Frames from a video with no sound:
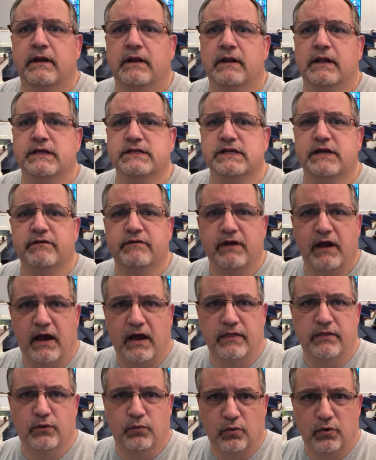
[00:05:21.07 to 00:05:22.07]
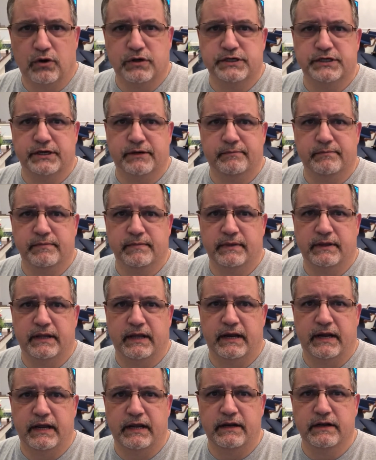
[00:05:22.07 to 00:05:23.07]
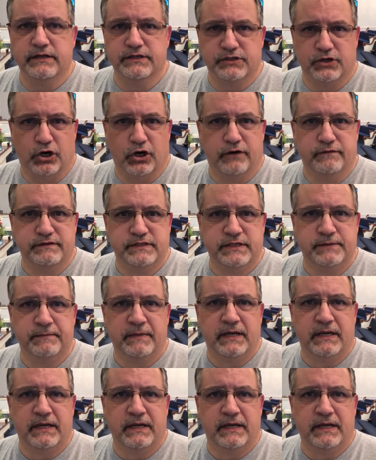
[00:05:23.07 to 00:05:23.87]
let's give God the worship that He deserves.